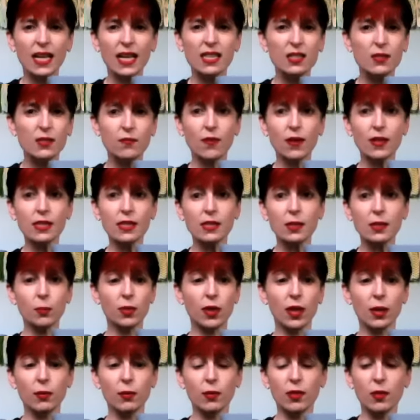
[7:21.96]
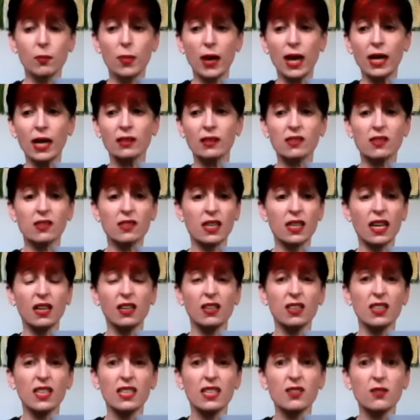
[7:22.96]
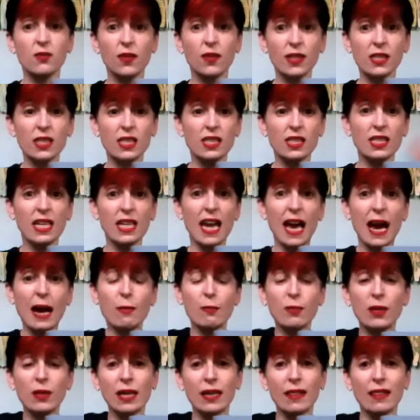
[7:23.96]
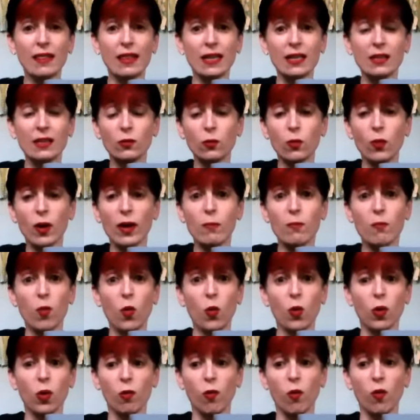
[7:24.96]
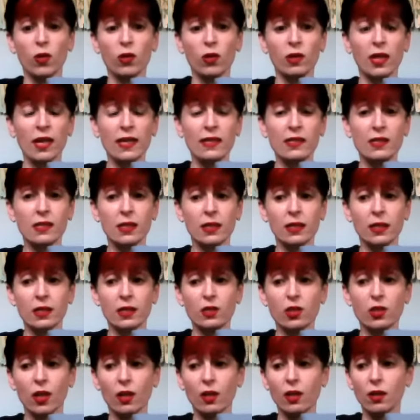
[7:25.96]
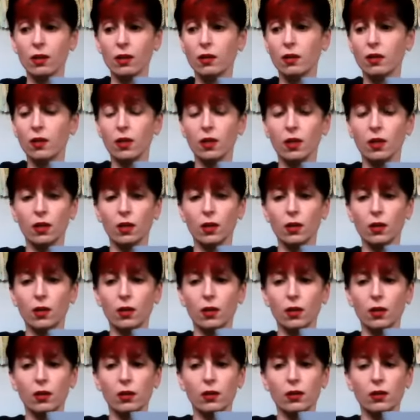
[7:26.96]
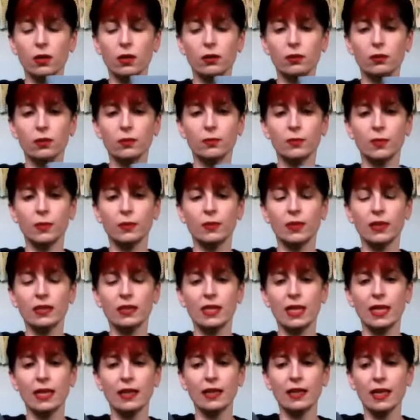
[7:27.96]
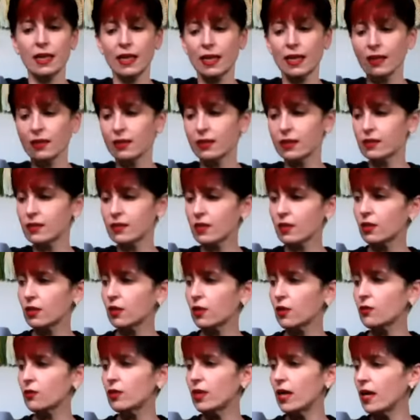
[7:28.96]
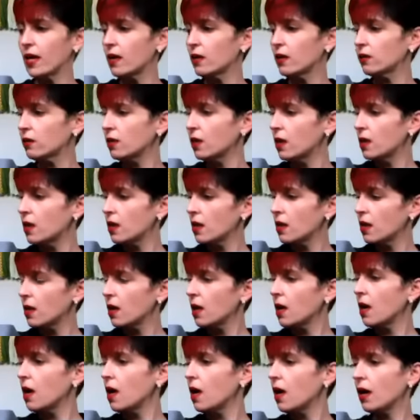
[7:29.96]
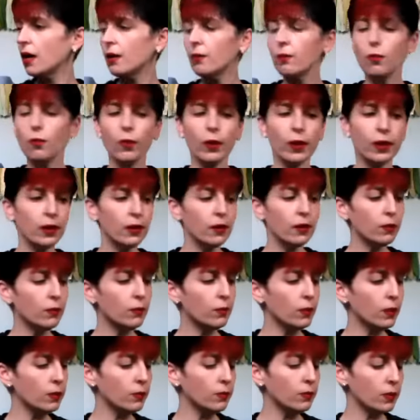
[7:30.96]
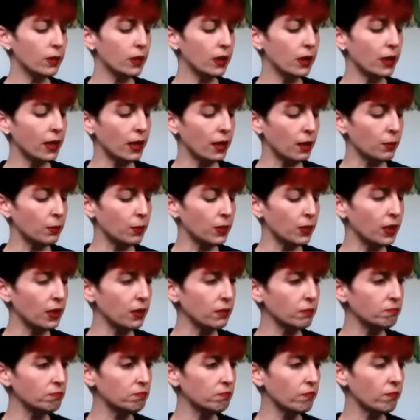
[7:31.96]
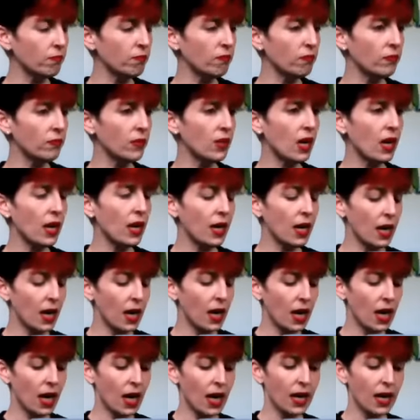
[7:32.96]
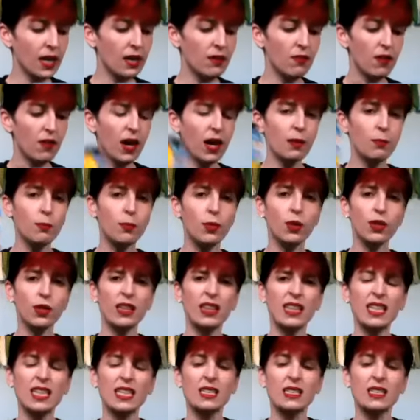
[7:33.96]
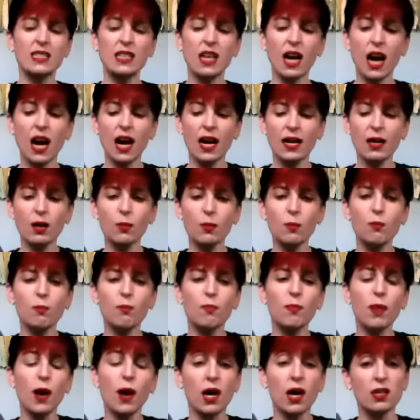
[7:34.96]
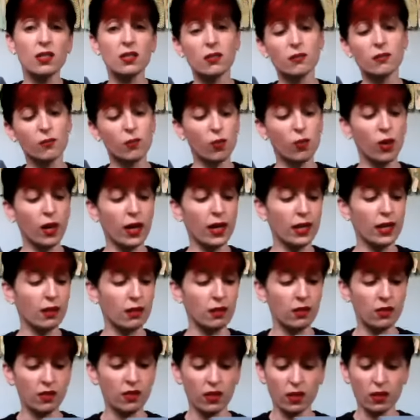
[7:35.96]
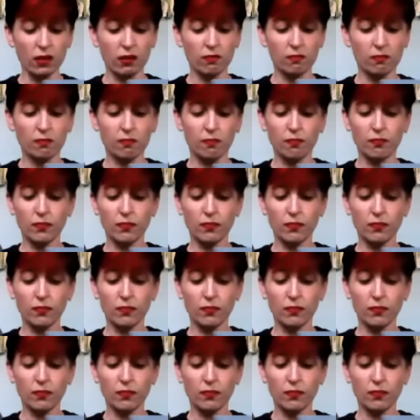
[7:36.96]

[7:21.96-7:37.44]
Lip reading: It's fun to play with the balance scale. It's fun to see how many things weigh more or less than each other. I'm going to take that out and it's going to go down. I wonder what would happen if I put the entire box of crayons in.